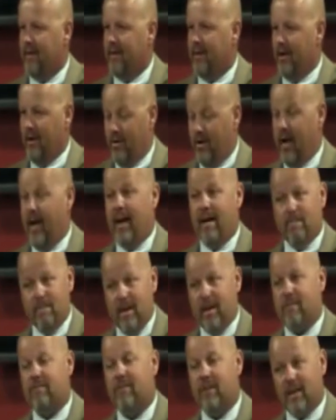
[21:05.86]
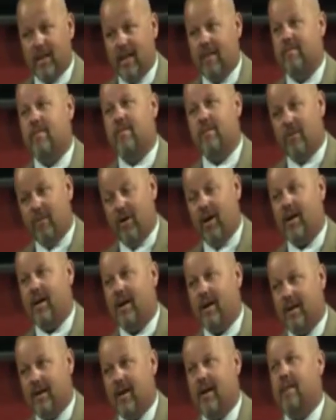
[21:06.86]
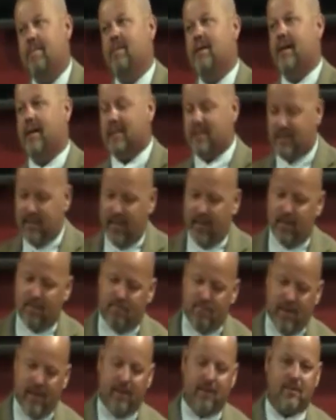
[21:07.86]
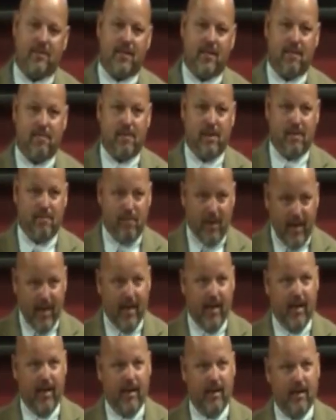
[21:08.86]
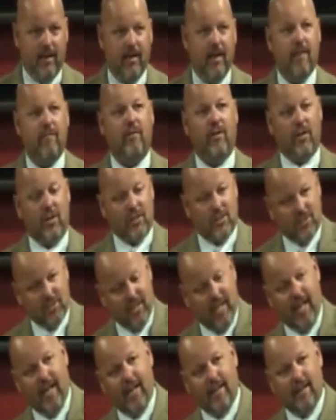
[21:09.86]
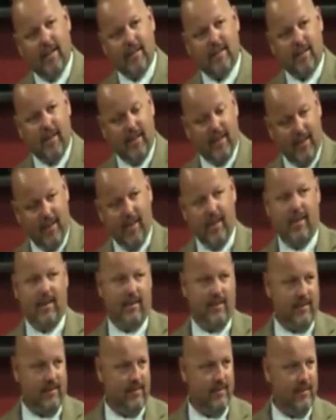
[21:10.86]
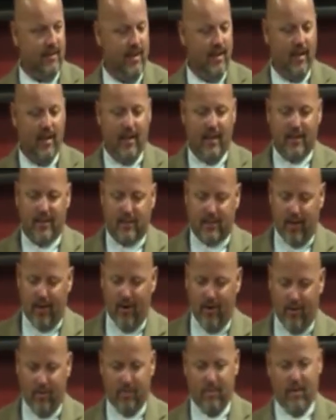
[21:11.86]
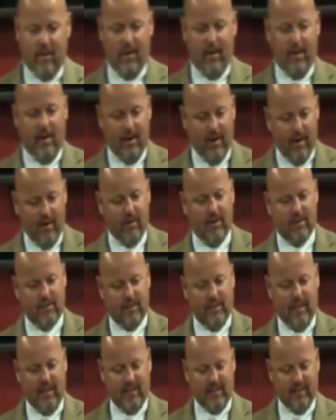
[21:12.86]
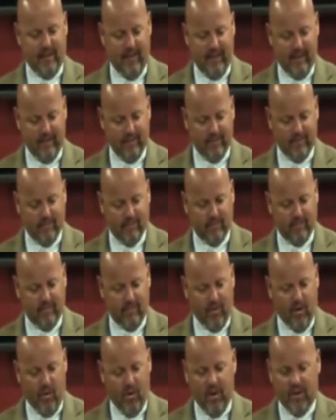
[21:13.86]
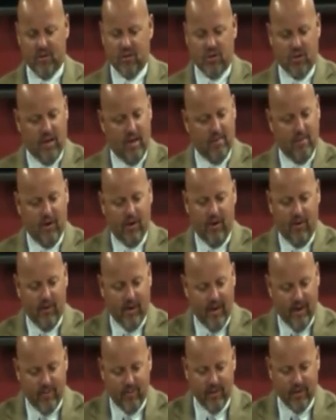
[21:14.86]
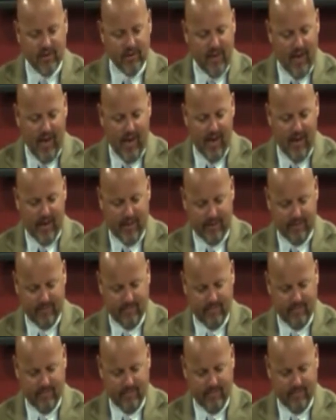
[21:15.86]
who have been forgiven for what they've done, but there's still a penalty to be paid for the sin that they done. So notice this now. We're on every side.